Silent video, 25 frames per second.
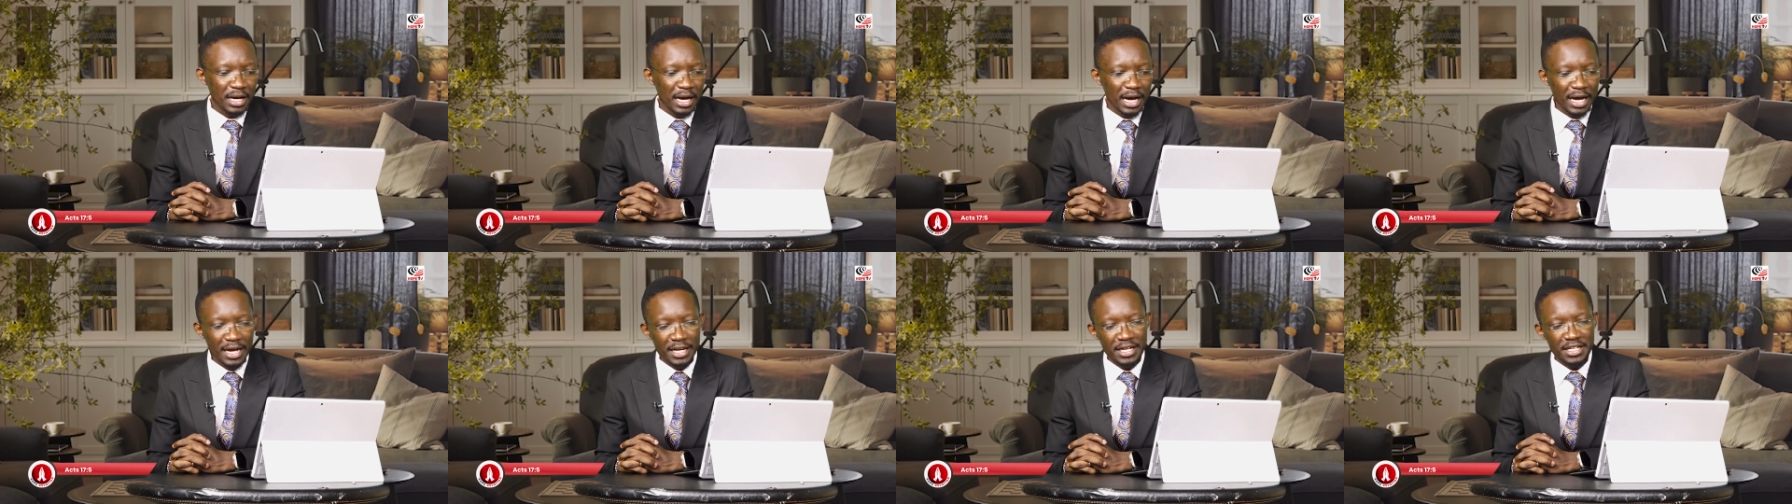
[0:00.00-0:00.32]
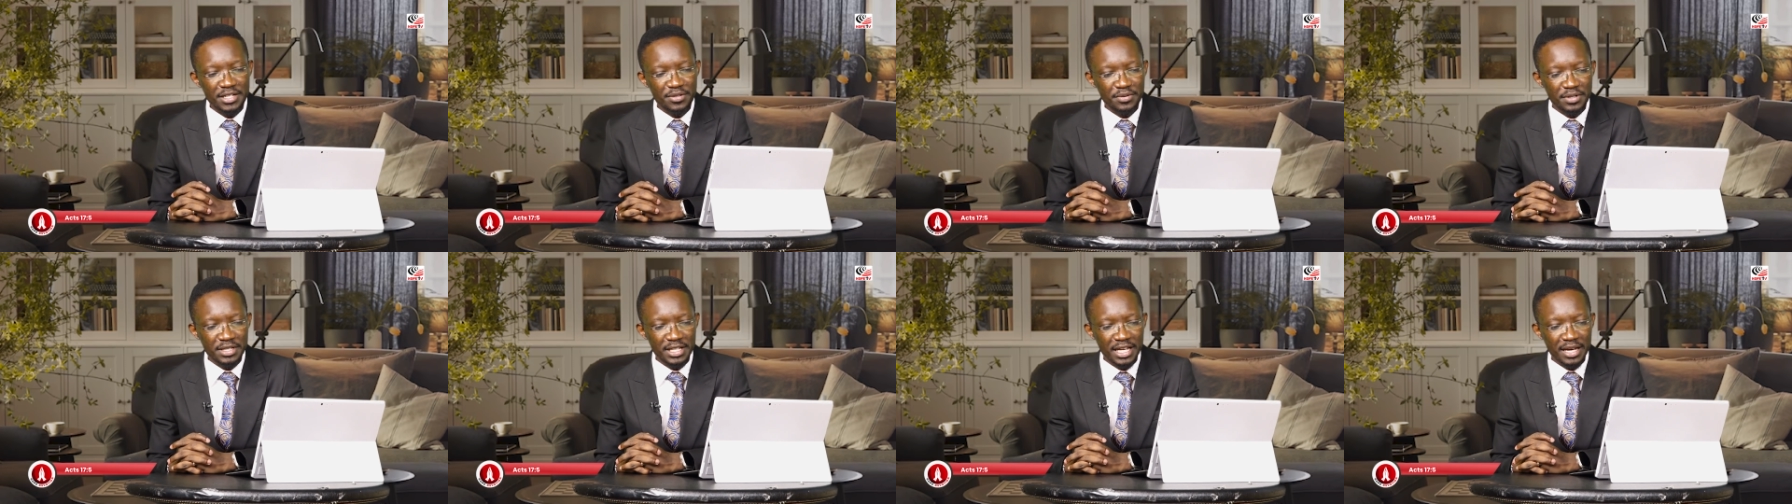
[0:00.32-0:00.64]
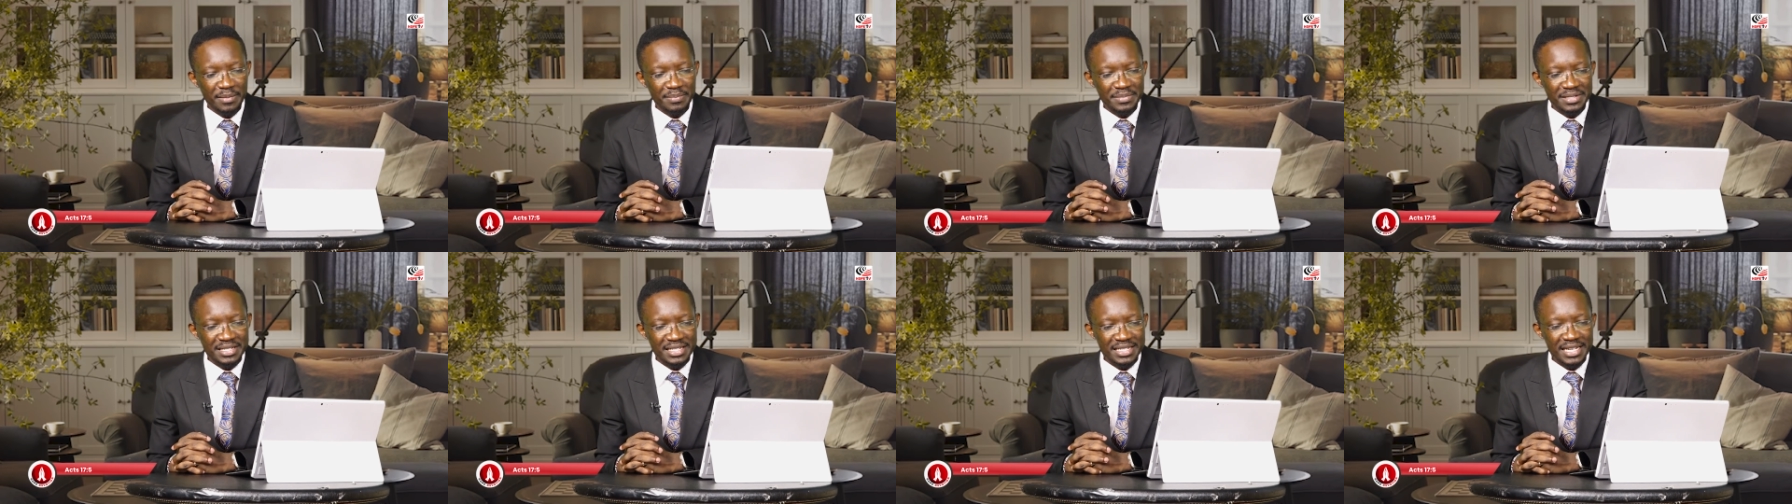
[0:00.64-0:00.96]
unto
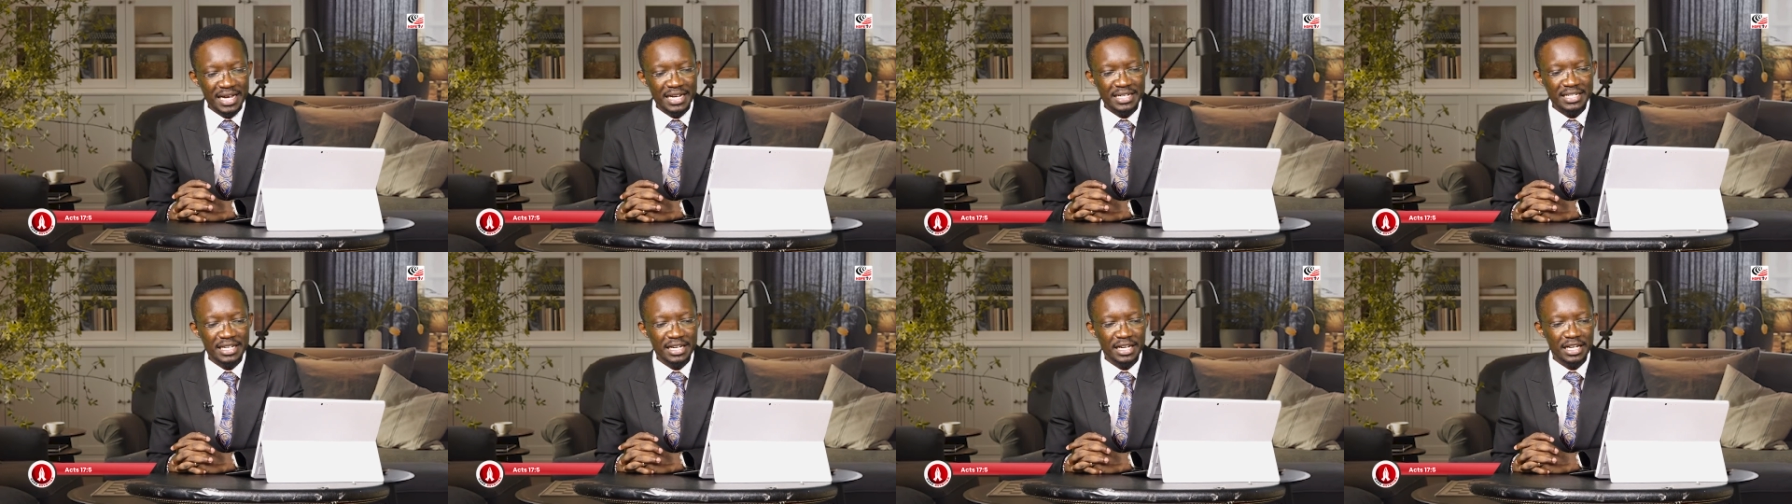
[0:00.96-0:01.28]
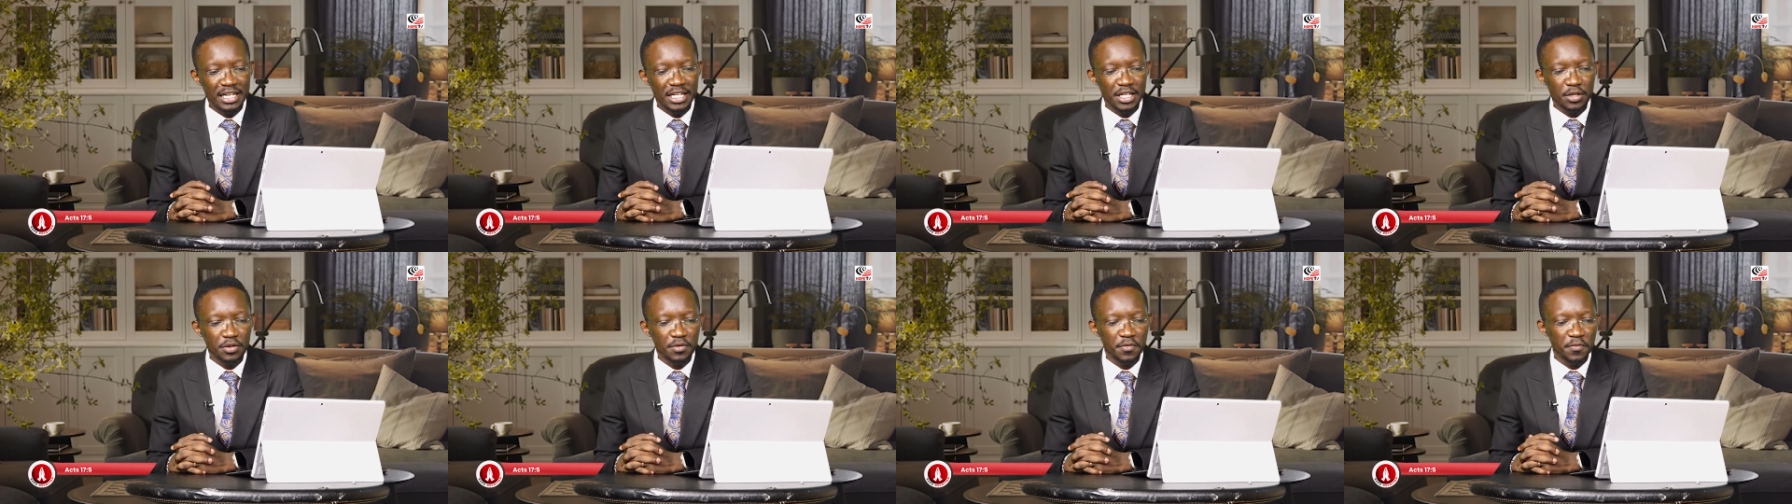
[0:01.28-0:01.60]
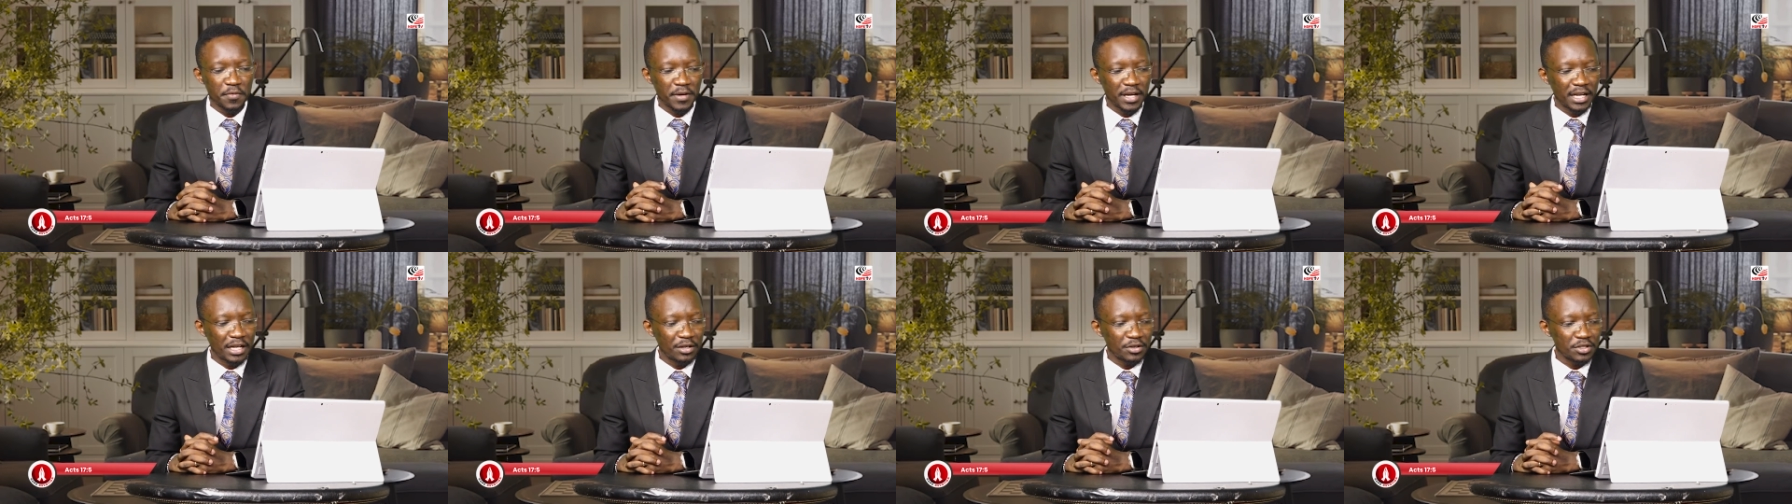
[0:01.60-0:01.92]
them certain lewd
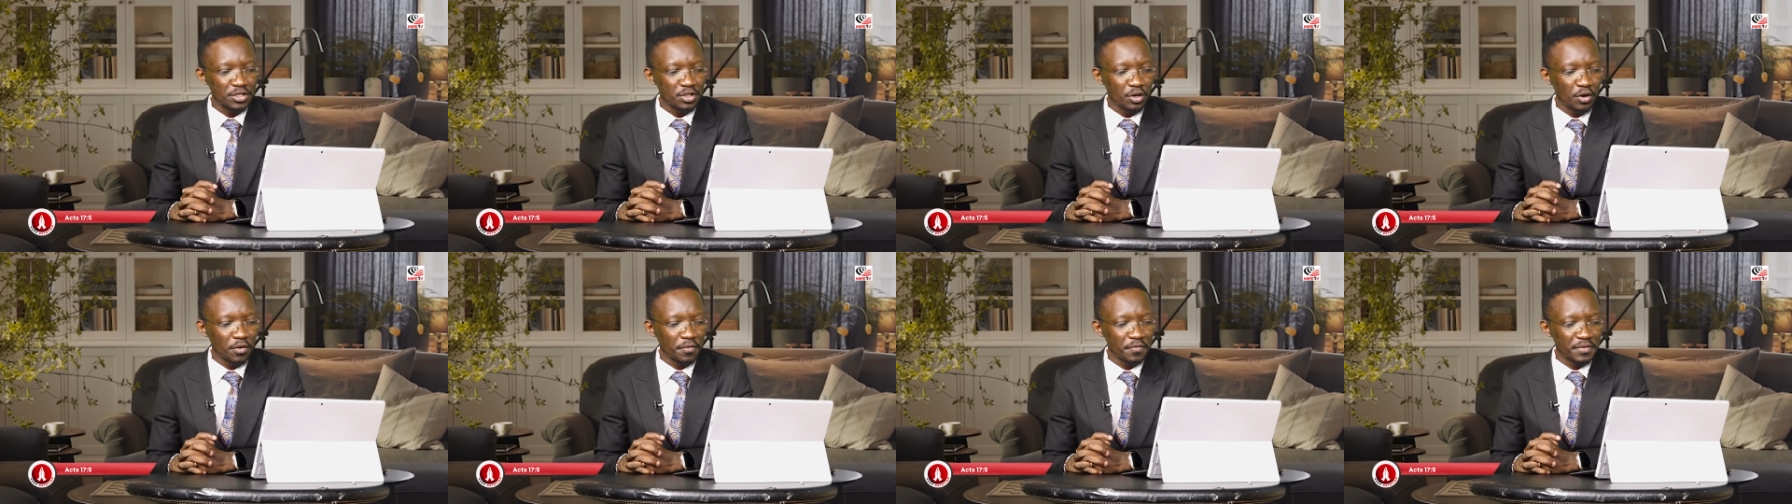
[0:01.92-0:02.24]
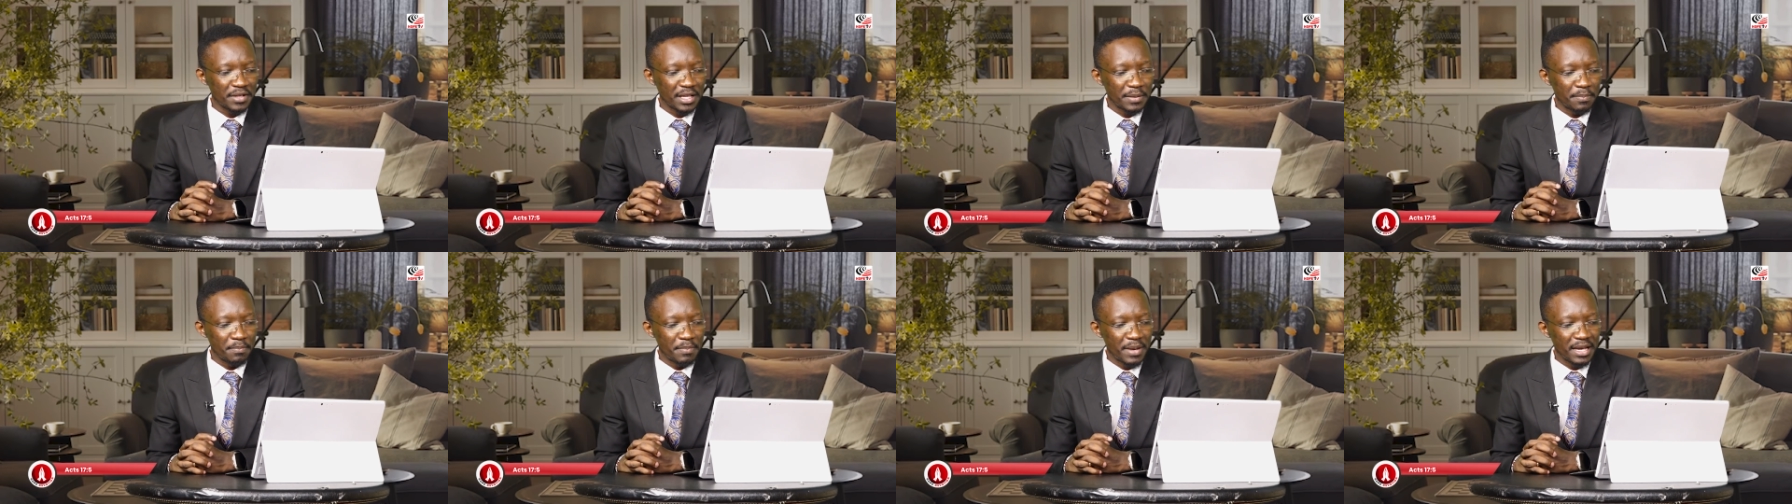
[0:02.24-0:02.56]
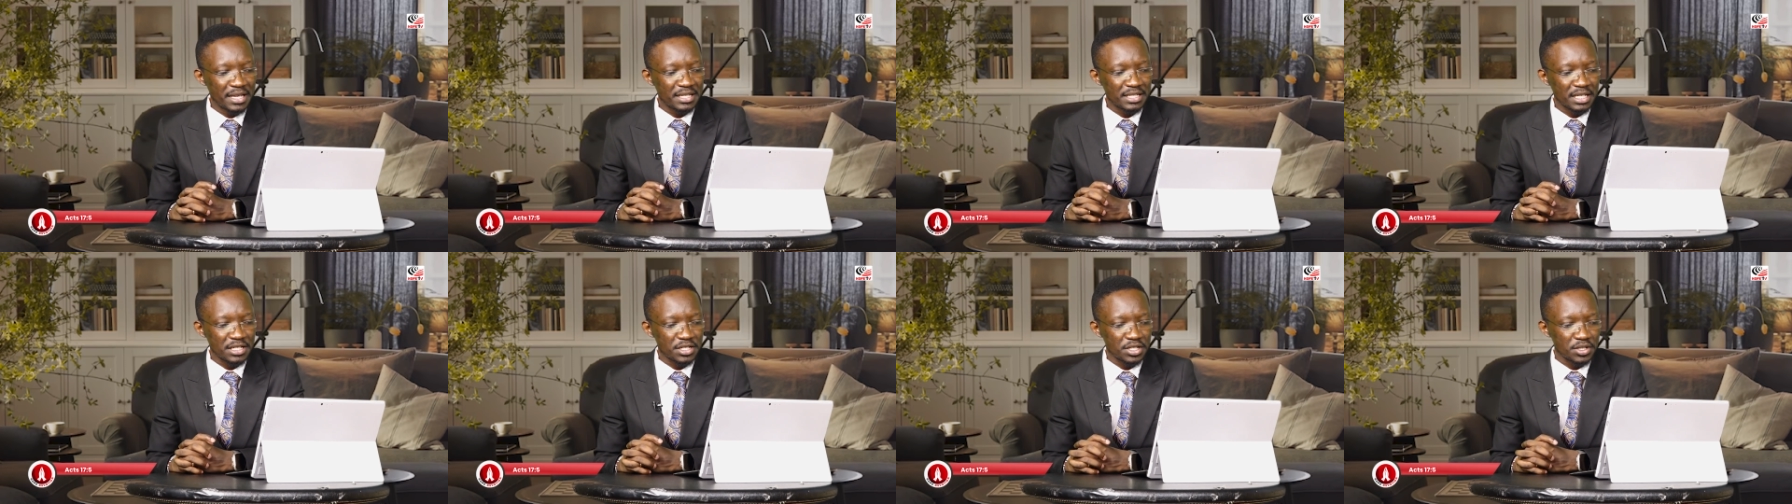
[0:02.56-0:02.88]
fellows of the
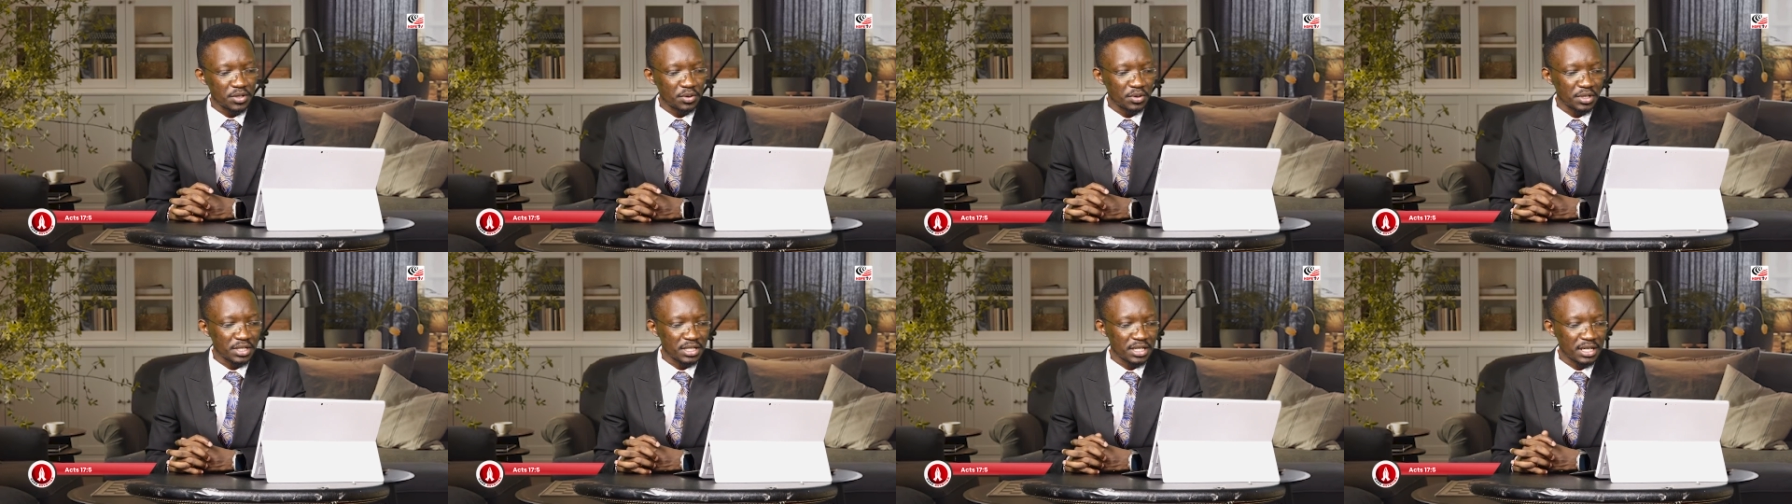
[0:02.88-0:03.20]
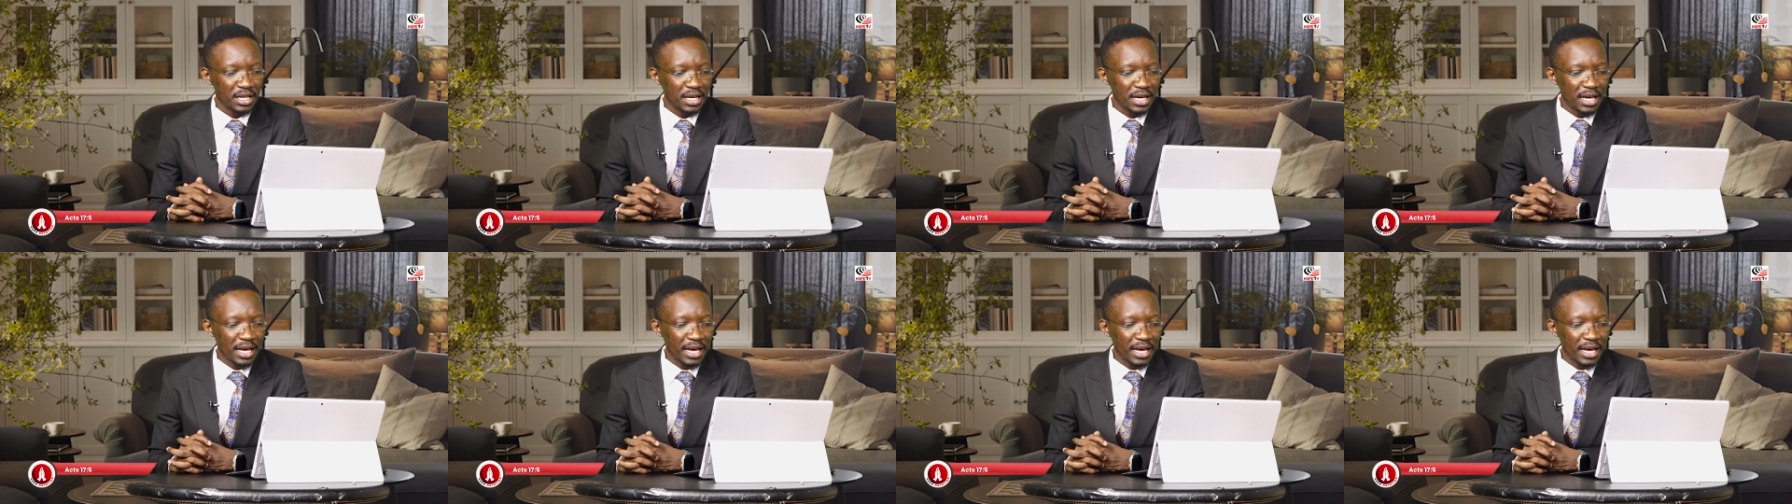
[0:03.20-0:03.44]
baser sort,